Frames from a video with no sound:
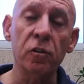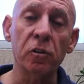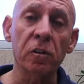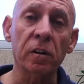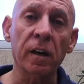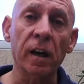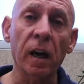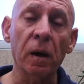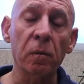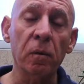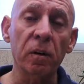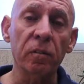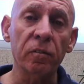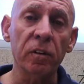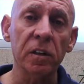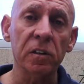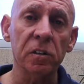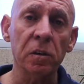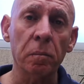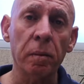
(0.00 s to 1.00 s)
K1
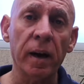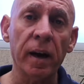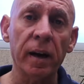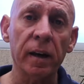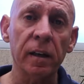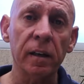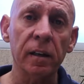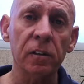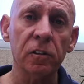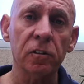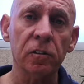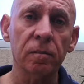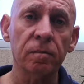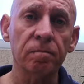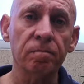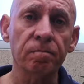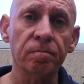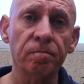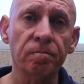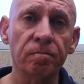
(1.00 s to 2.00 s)
visa package?
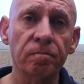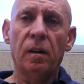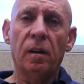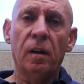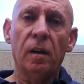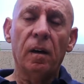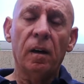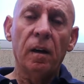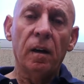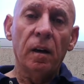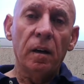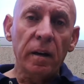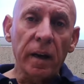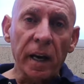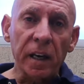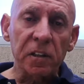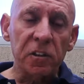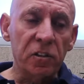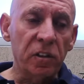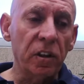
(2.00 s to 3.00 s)

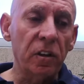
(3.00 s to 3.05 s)
Next